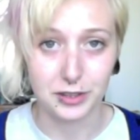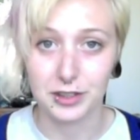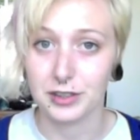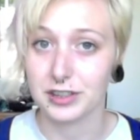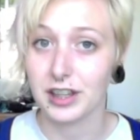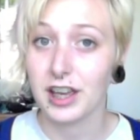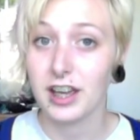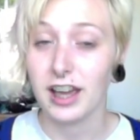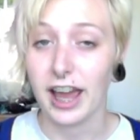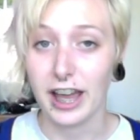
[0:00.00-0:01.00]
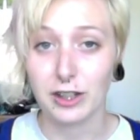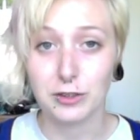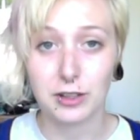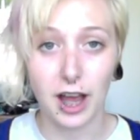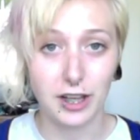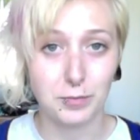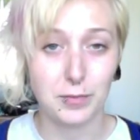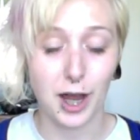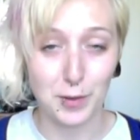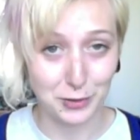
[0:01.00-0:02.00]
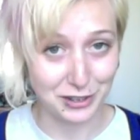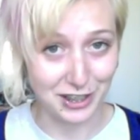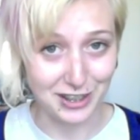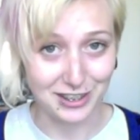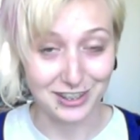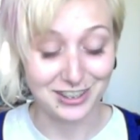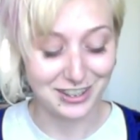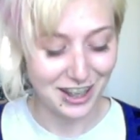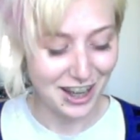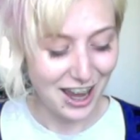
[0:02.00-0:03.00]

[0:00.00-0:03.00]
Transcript: There's agonal hypostasis,